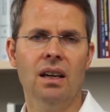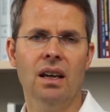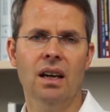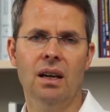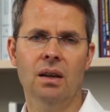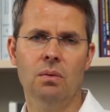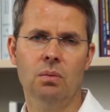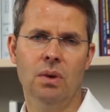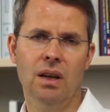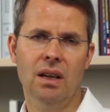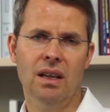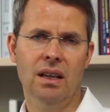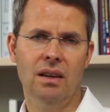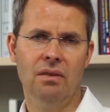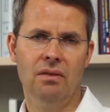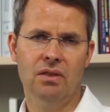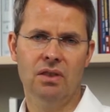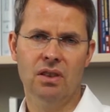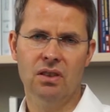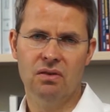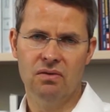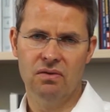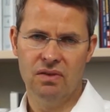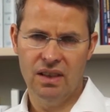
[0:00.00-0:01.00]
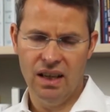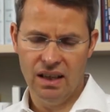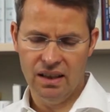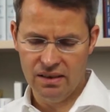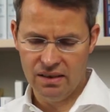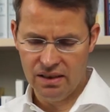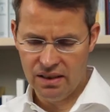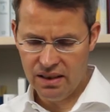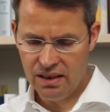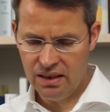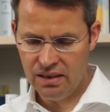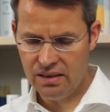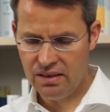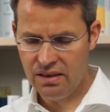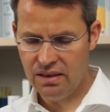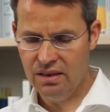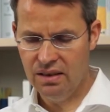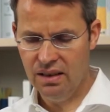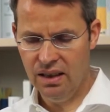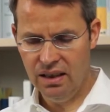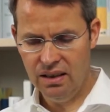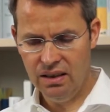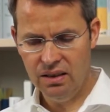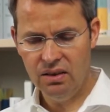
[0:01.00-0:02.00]
And whenever you've done this,
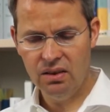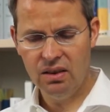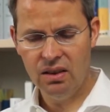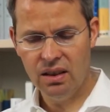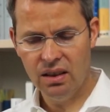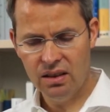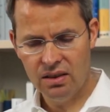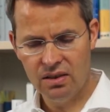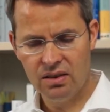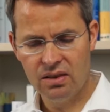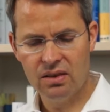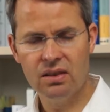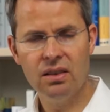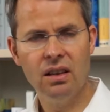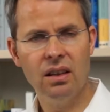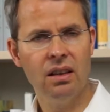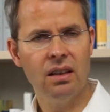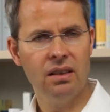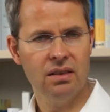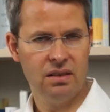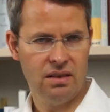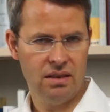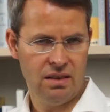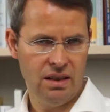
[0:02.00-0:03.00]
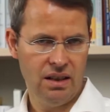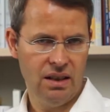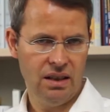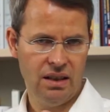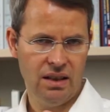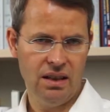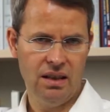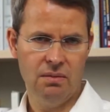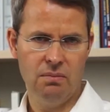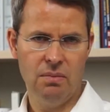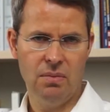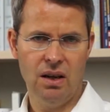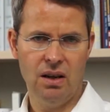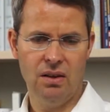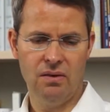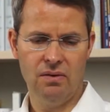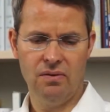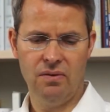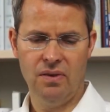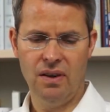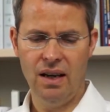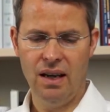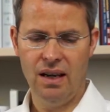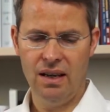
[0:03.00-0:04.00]
then you can start thinking about
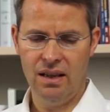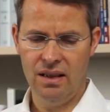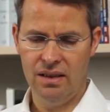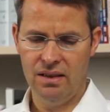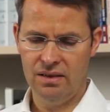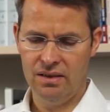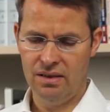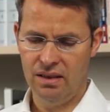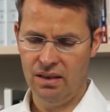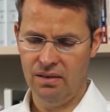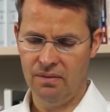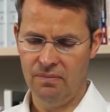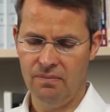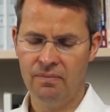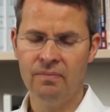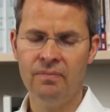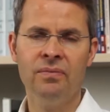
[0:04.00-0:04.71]
financing.